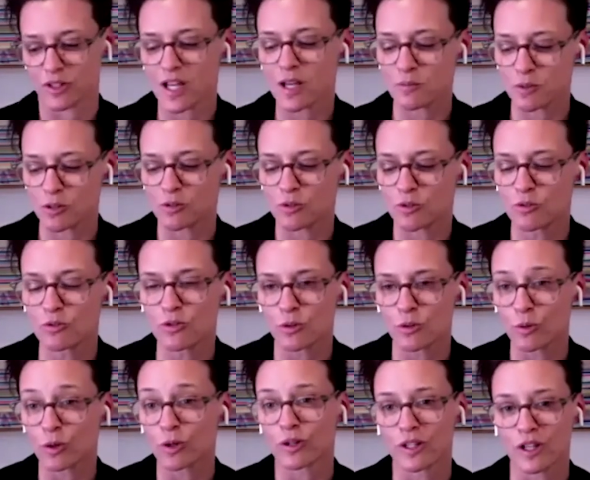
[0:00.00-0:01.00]
for them, you
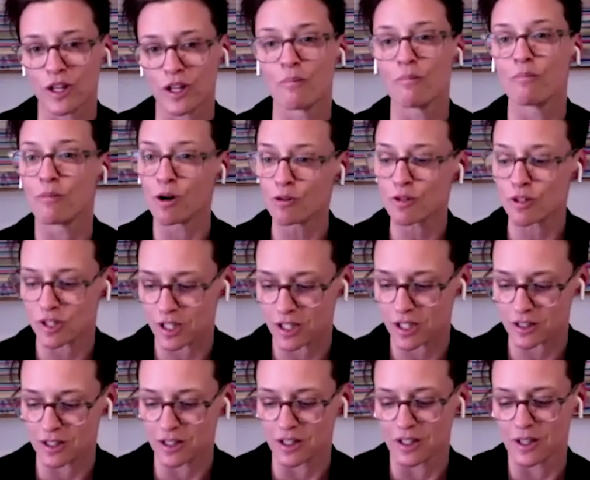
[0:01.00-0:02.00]
use the word
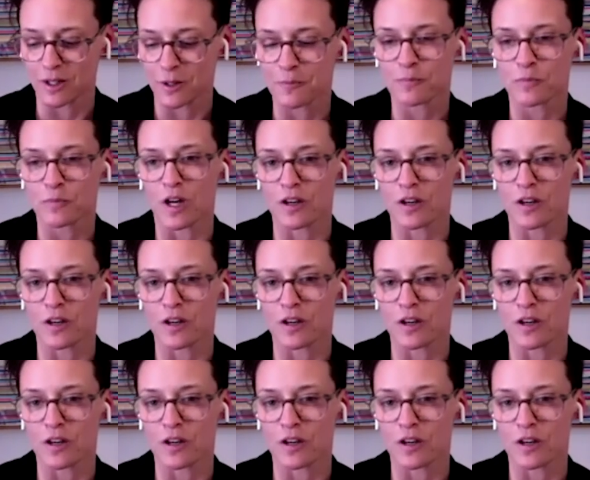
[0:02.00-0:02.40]
emotion,